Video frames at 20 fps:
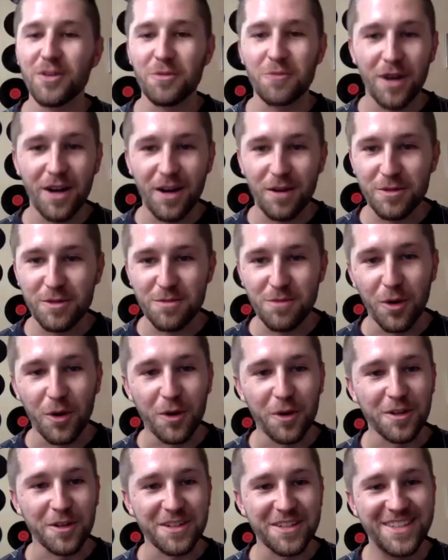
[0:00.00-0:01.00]
when I was
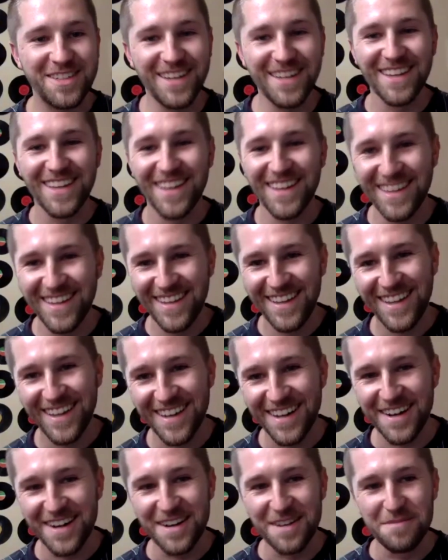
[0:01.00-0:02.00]
born.
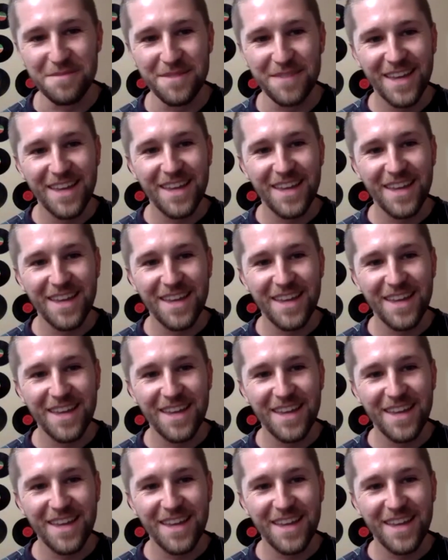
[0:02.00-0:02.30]
I